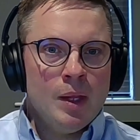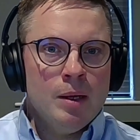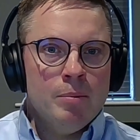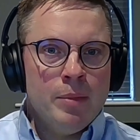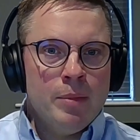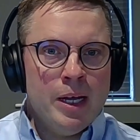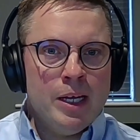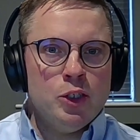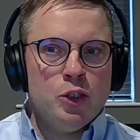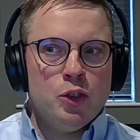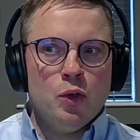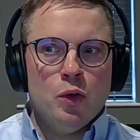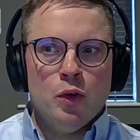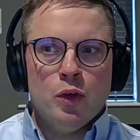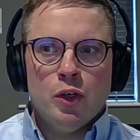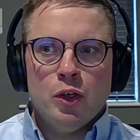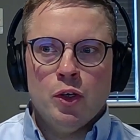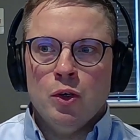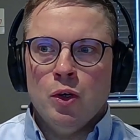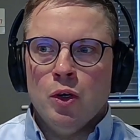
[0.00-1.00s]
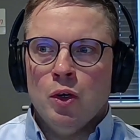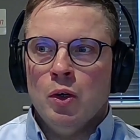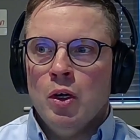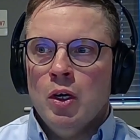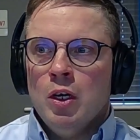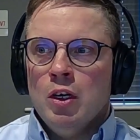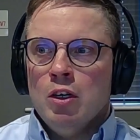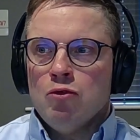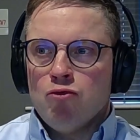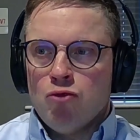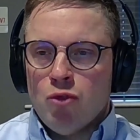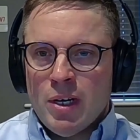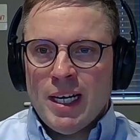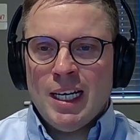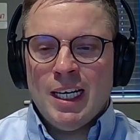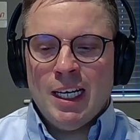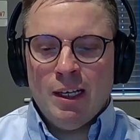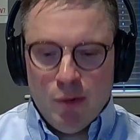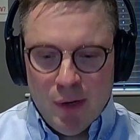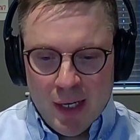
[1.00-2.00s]
Make sure you're
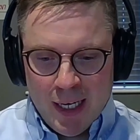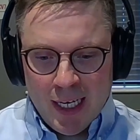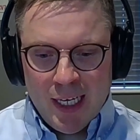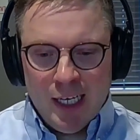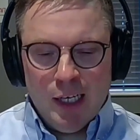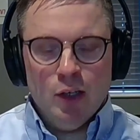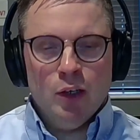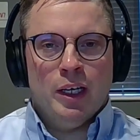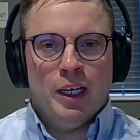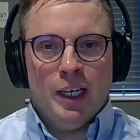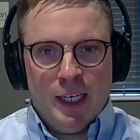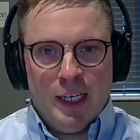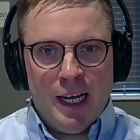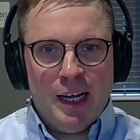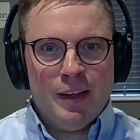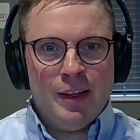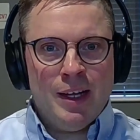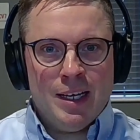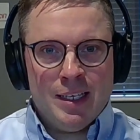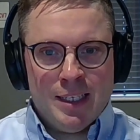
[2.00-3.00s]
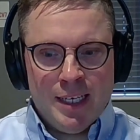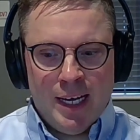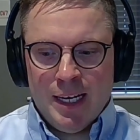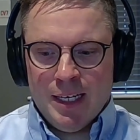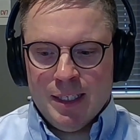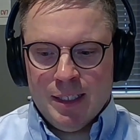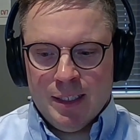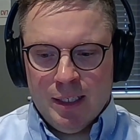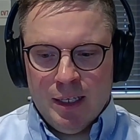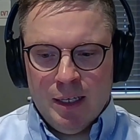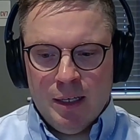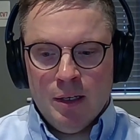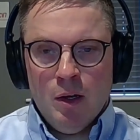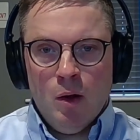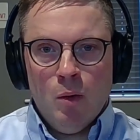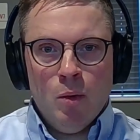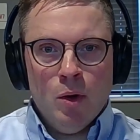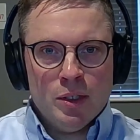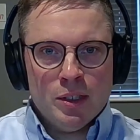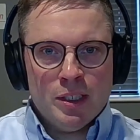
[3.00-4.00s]
really, really looking at that data.
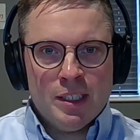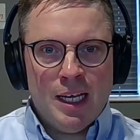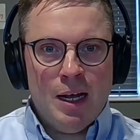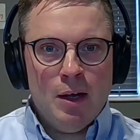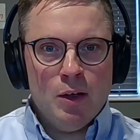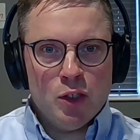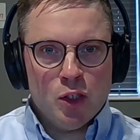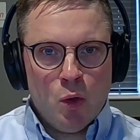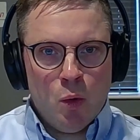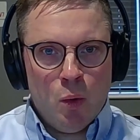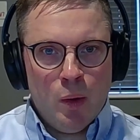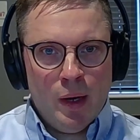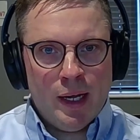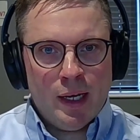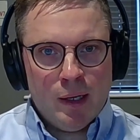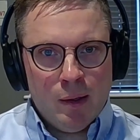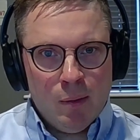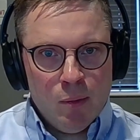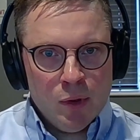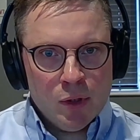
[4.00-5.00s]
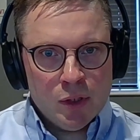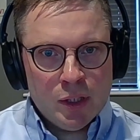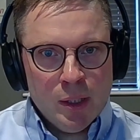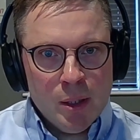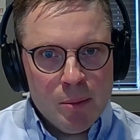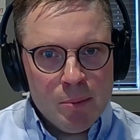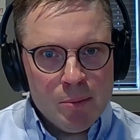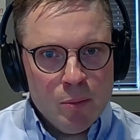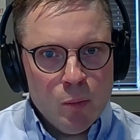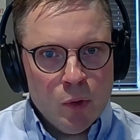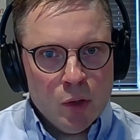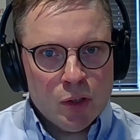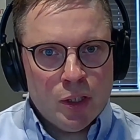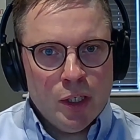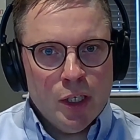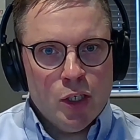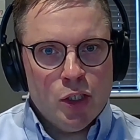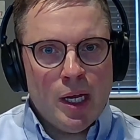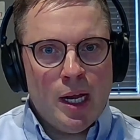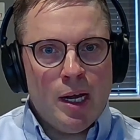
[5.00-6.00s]
What sells quick? What's gonna
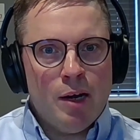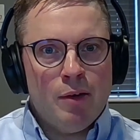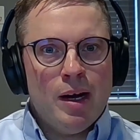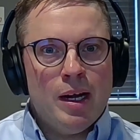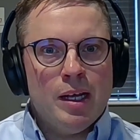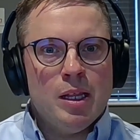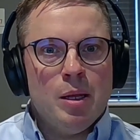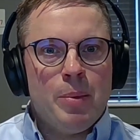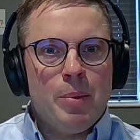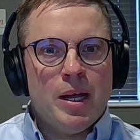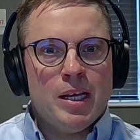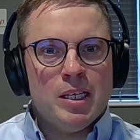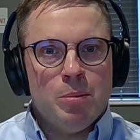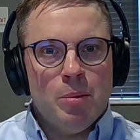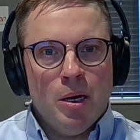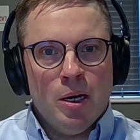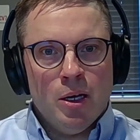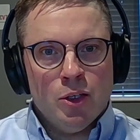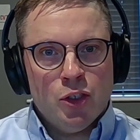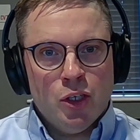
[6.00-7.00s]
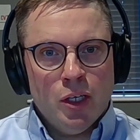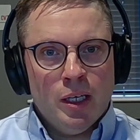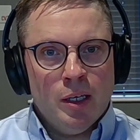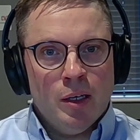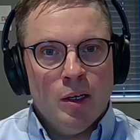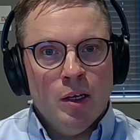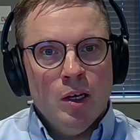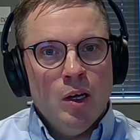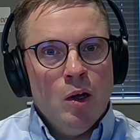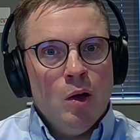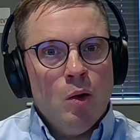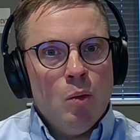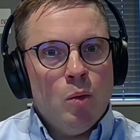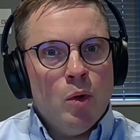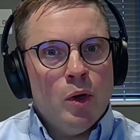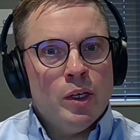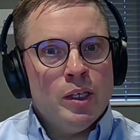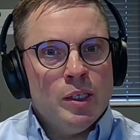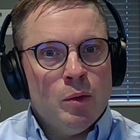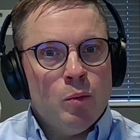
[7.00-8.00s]
generate the best margin?
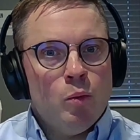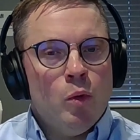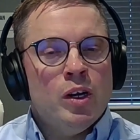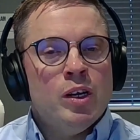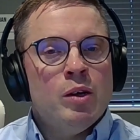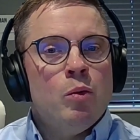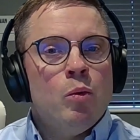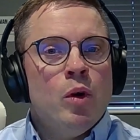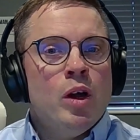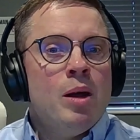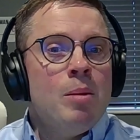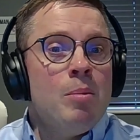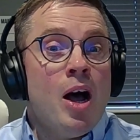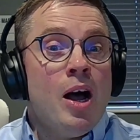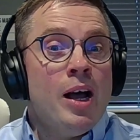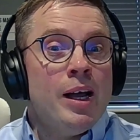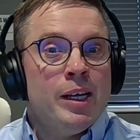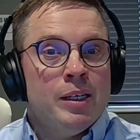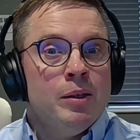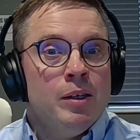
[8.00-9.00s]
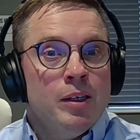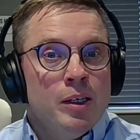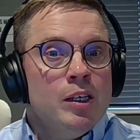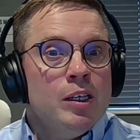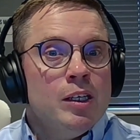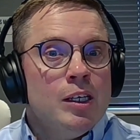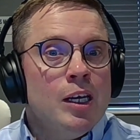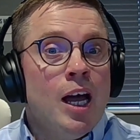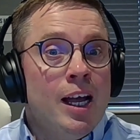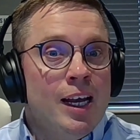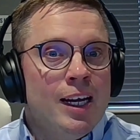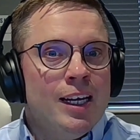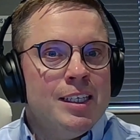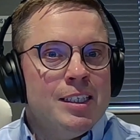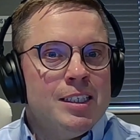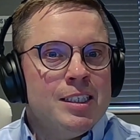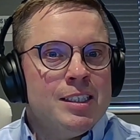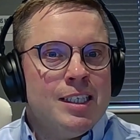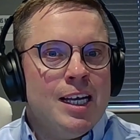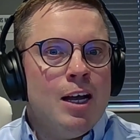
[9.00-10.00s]
What am I likely
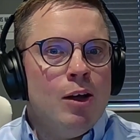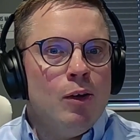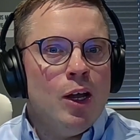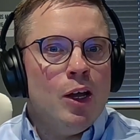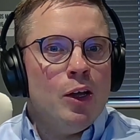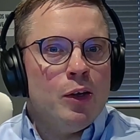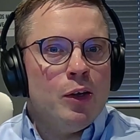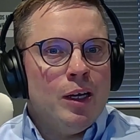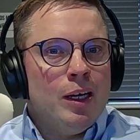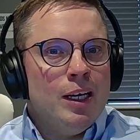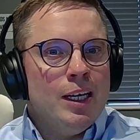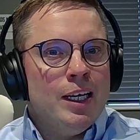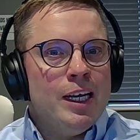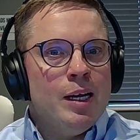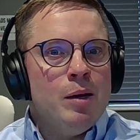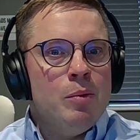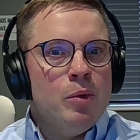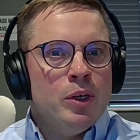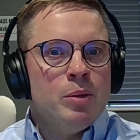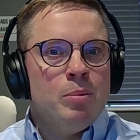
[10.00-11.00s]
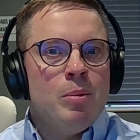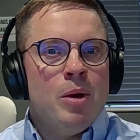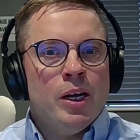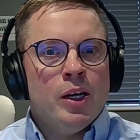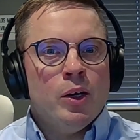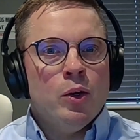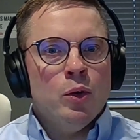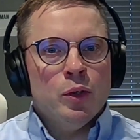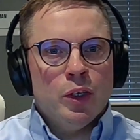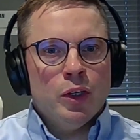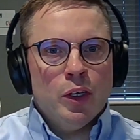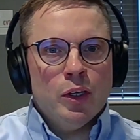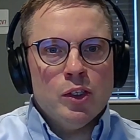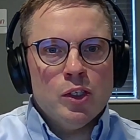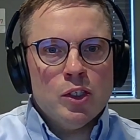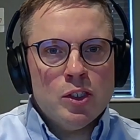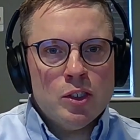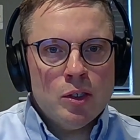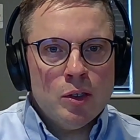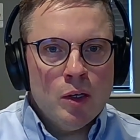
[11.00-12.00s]
to sell locally, and what do my
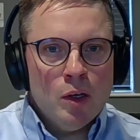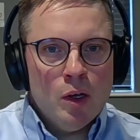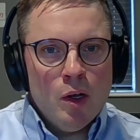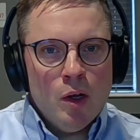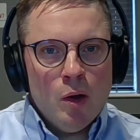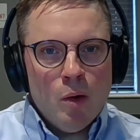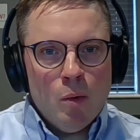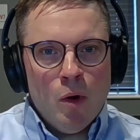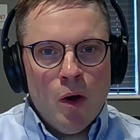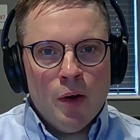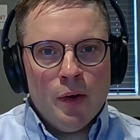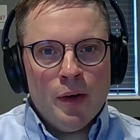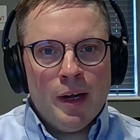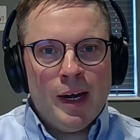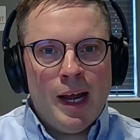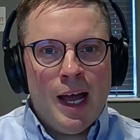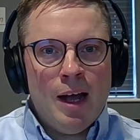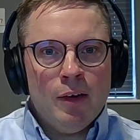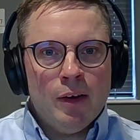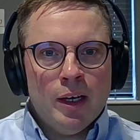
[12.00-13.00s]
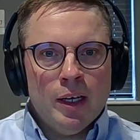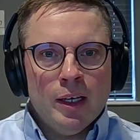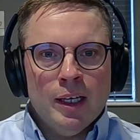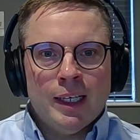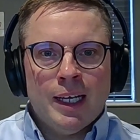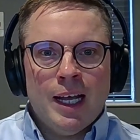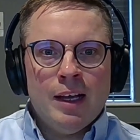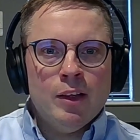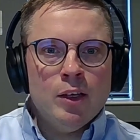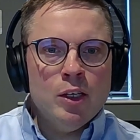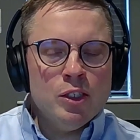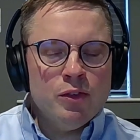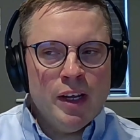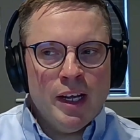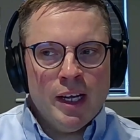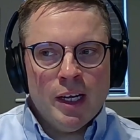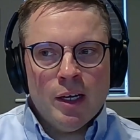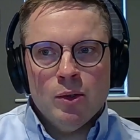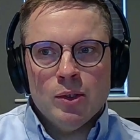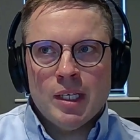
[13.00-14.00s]
audience want, and how can I get those
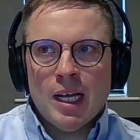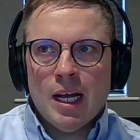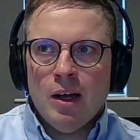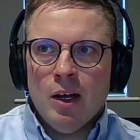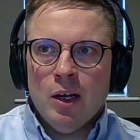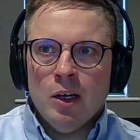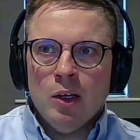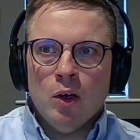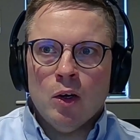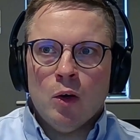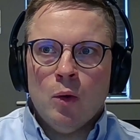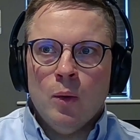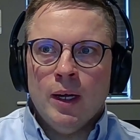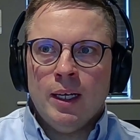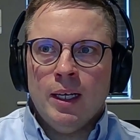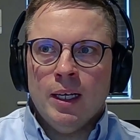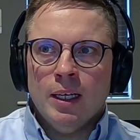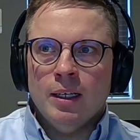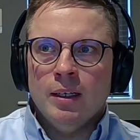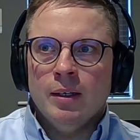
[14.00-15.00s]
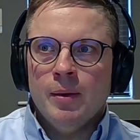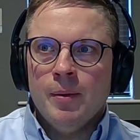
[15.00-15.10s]
vehicles out a lot quicker?